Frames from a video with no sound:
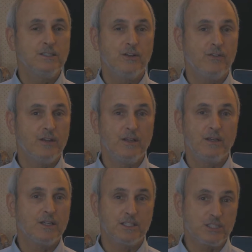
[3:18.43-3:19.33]
to the
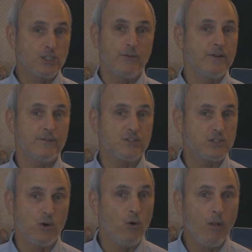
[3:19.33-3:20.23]
conservative
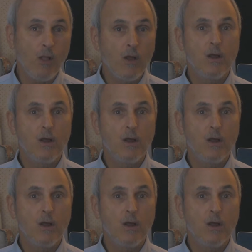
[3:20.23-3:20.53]
soul.